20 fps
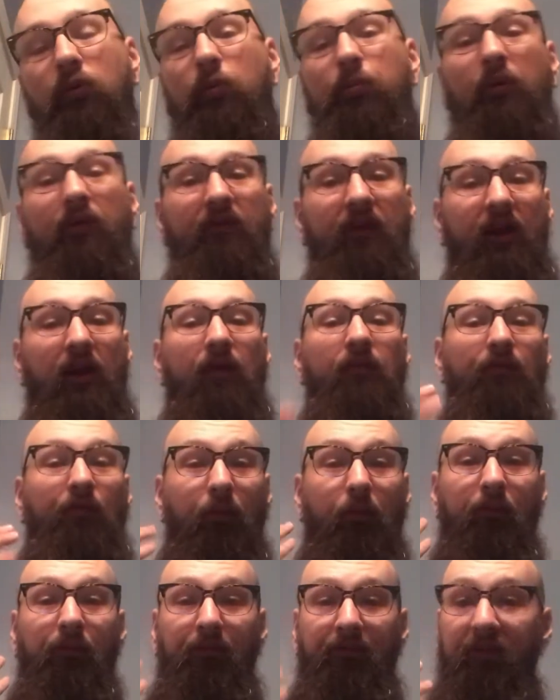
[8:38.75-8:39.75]
will prevent it
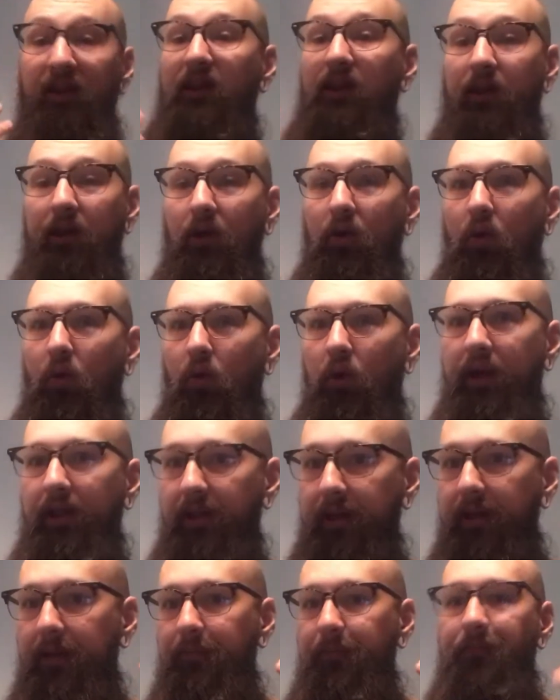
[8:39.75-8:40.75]
from feeling
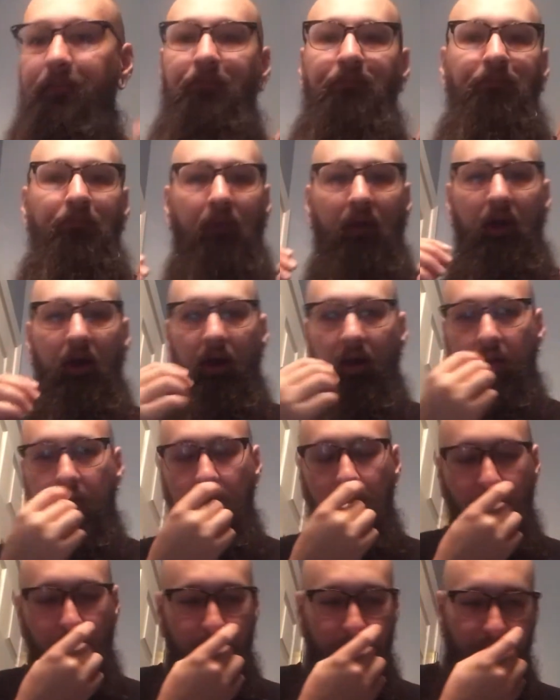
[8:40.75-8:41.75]
oily. I
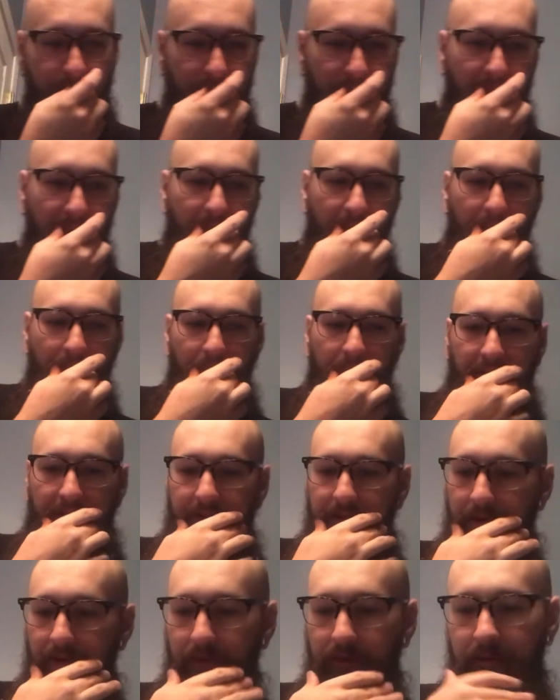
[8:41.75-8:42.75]

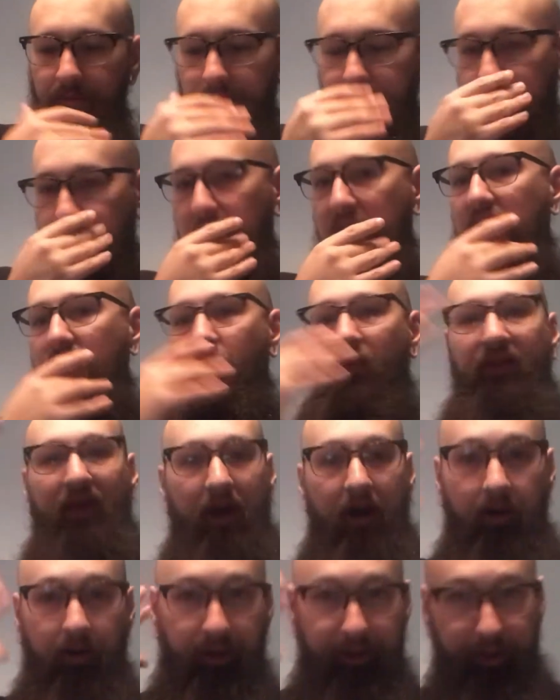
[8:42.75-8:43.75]
know, like, with
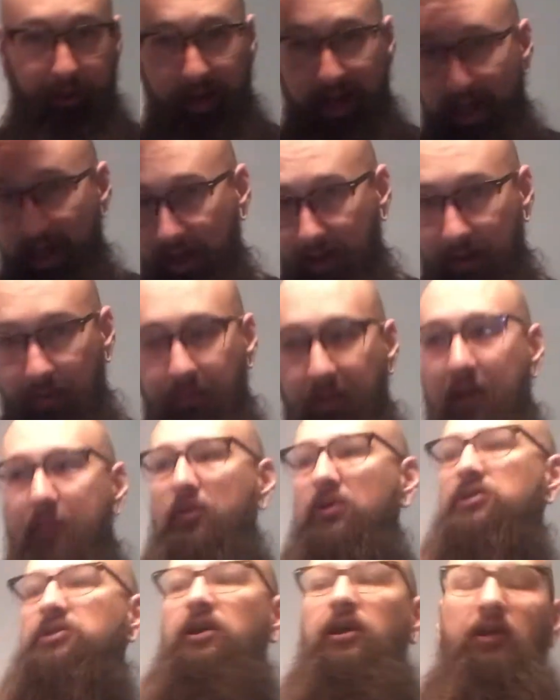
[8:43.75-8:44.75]
hair on your head,
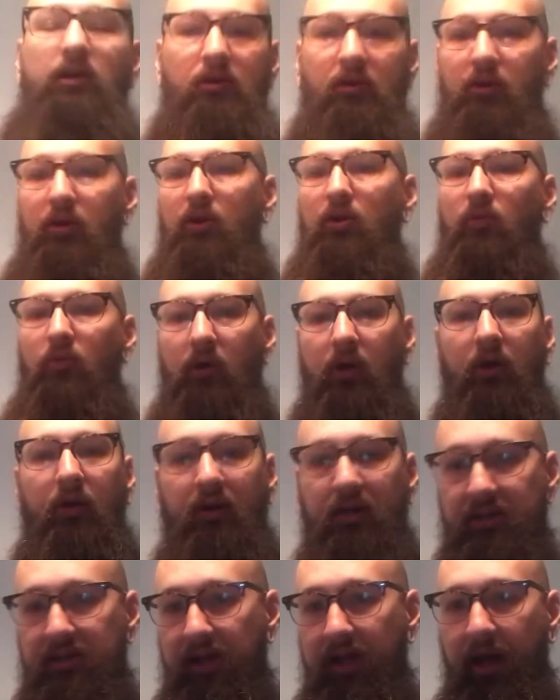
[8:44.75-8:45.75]
people say, you know, you don't want
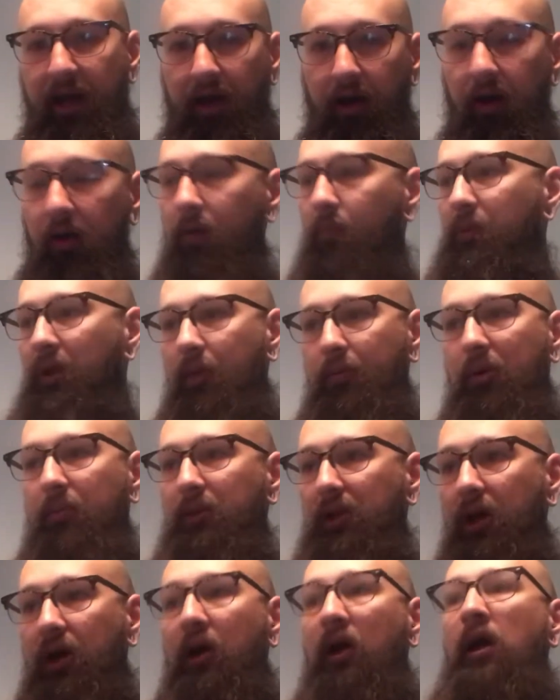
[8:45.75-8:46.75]
greasy hair, or blah, blah,
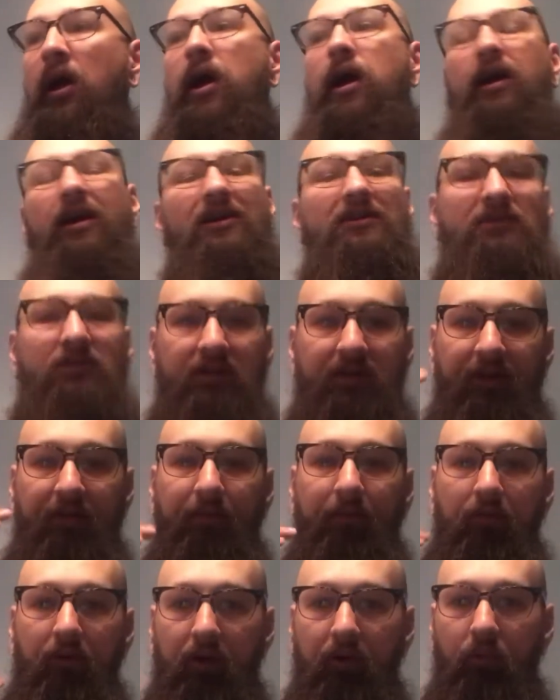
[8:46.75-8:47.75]
blah. It's
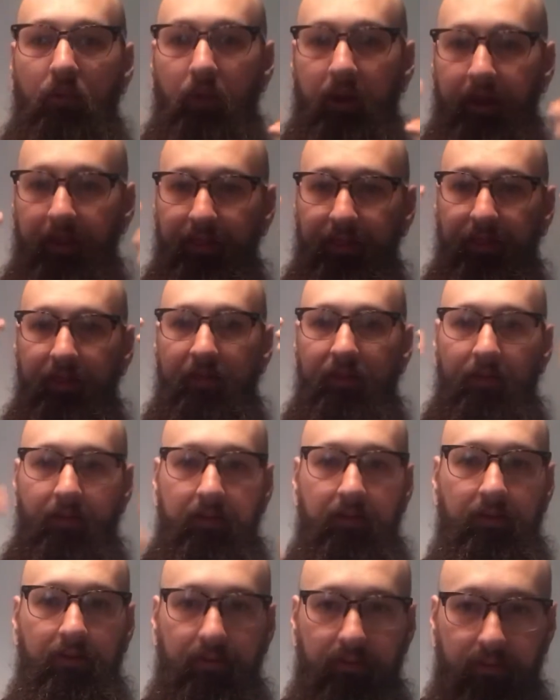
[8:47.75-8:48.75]
different with
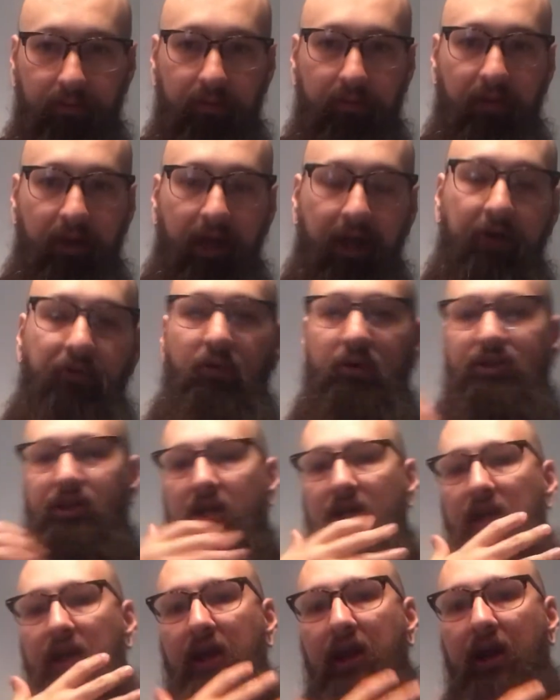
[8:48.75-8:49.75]

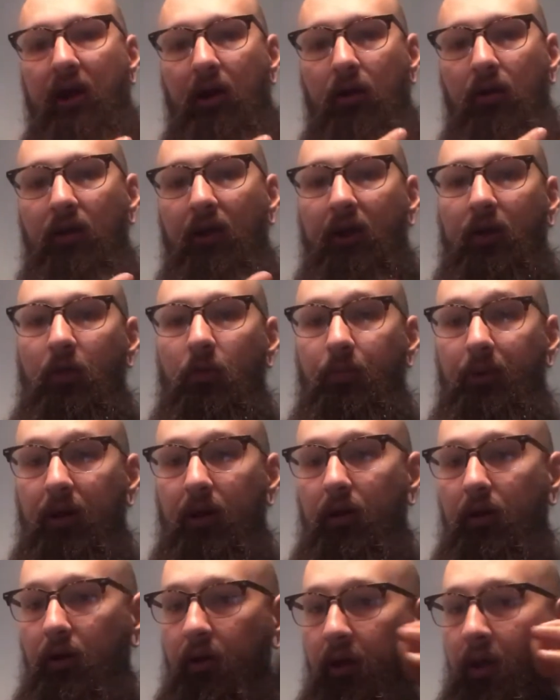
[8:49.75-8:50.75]
androgenic hair, like your
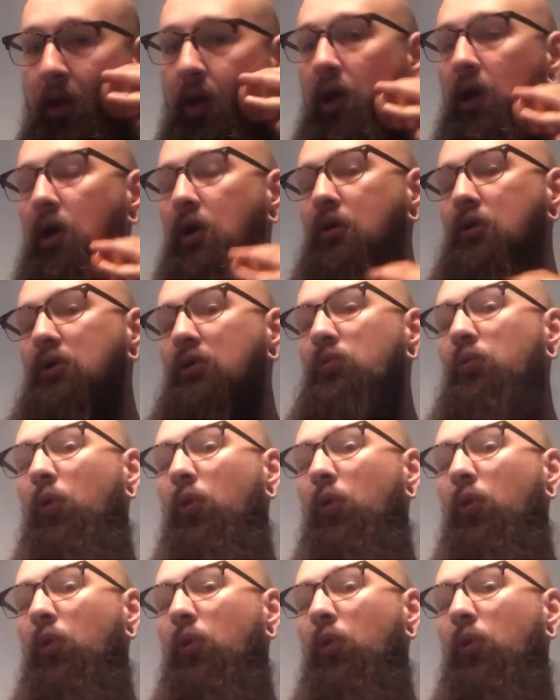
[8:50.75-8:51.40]
beard. You